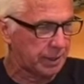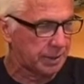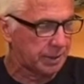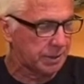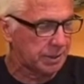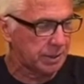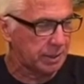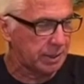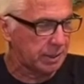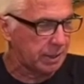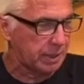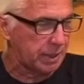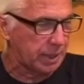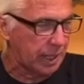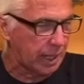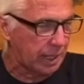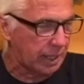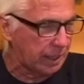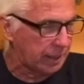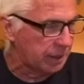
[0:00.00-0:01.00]
Cindy
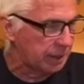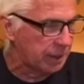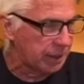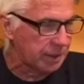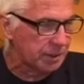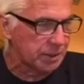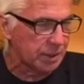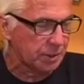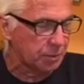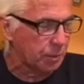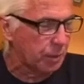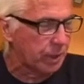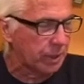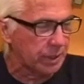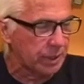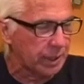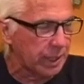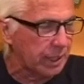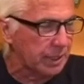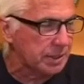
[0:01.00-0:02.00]
is one of
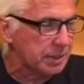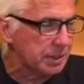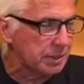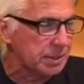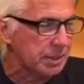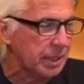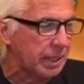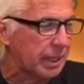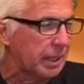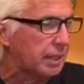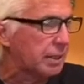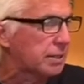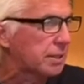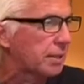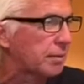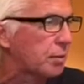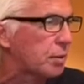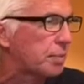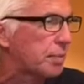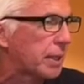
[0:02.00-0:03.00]
the nicest ladies,
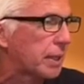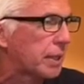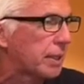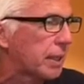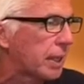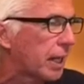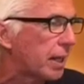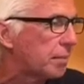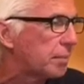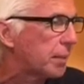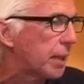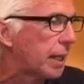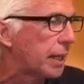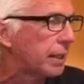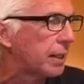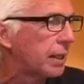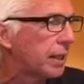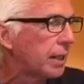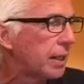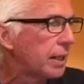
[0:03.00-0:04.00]
everybody that I
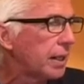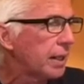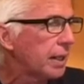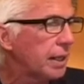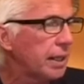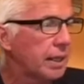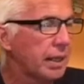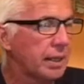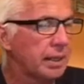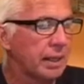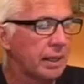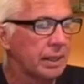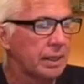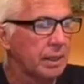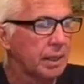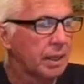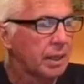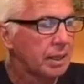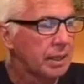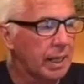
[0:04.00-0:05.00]
met. And
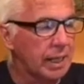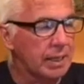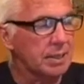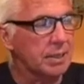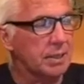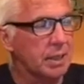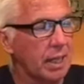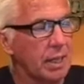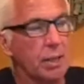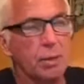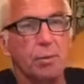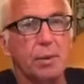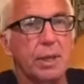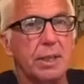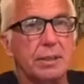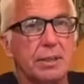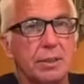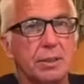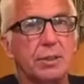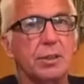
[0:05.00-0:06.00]
that's another
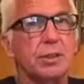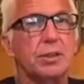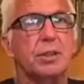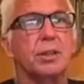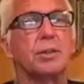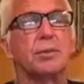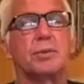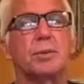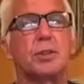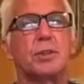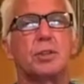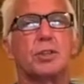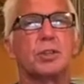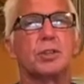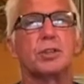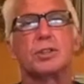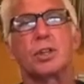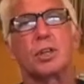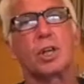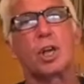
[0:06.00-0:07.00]
reason just
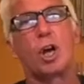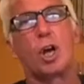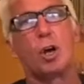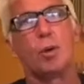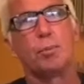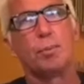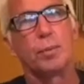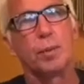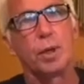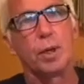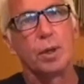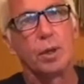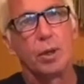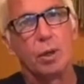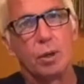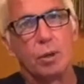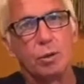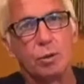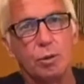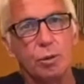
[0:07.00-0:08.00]
to come
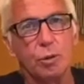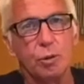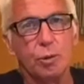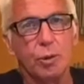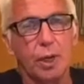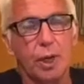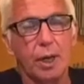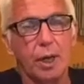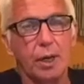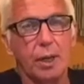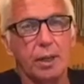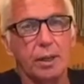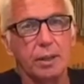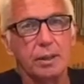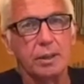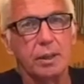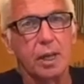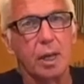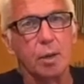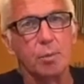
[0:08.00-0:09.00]
to
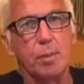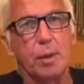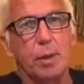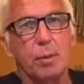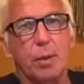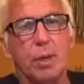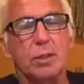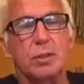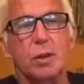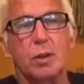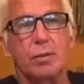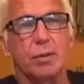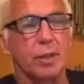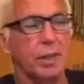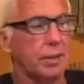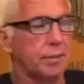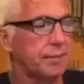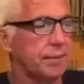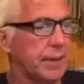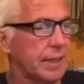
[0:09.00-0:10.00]
our Midwest
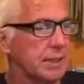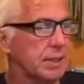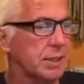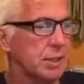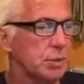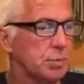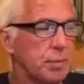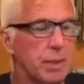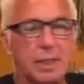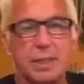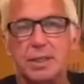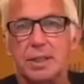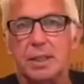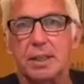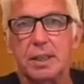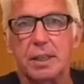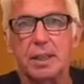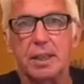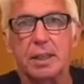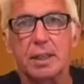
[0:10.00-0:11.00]
Overland Fest is meet
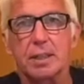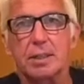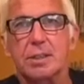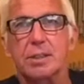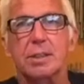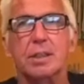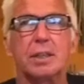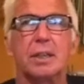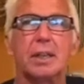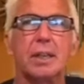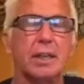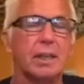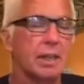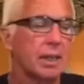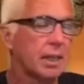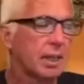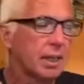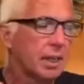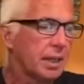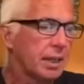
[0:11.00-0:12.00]
Cindy. Because Cindy
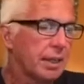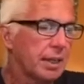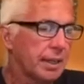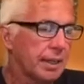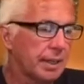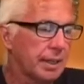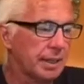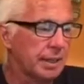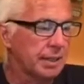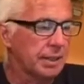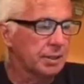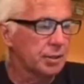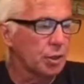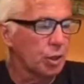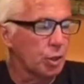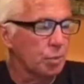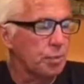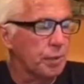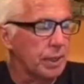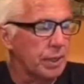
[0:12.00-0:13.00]
is
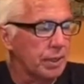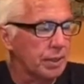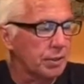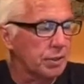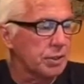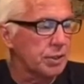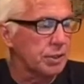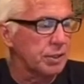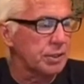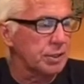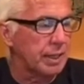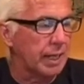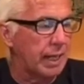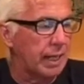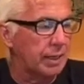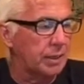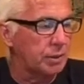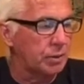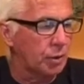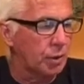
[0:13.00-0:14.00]
going to be there. She's
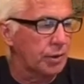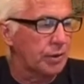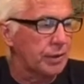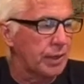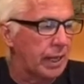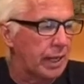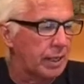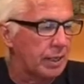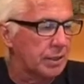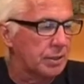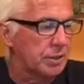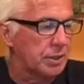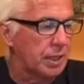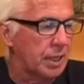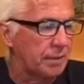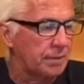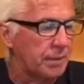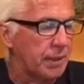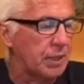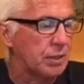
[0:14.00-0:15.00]
got Northology
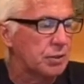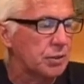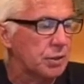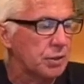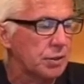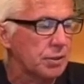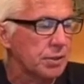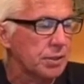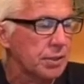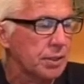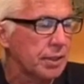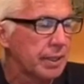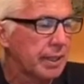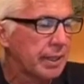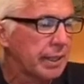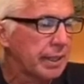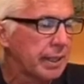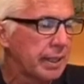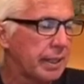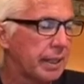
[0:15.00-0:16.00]
Adventures.
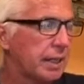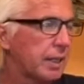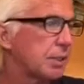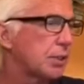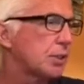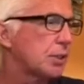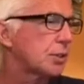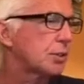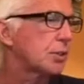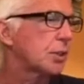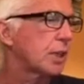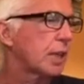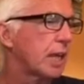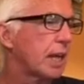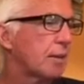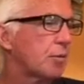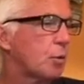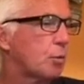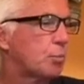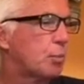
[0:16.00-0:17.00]
And she's going to
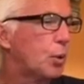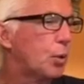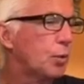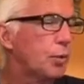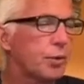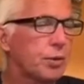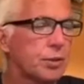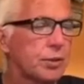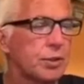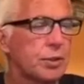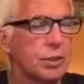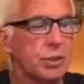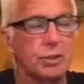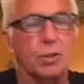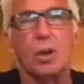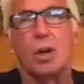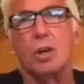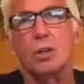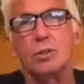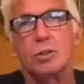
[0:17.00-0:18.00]
have a booth, and she's
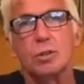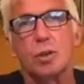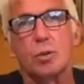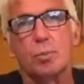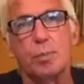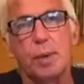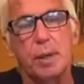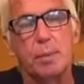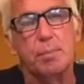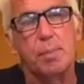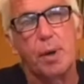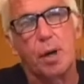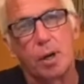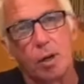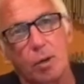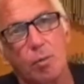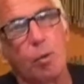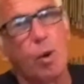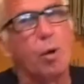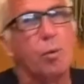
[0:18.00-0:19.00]
also a big part
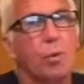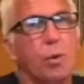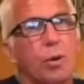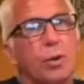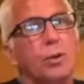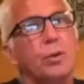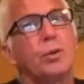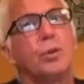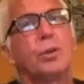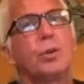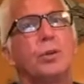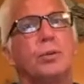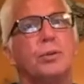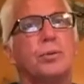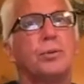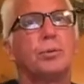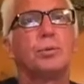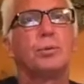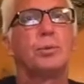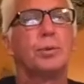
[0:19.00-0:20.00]
of what we're
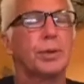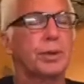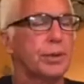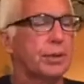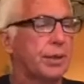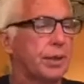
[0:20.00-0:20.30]
doing with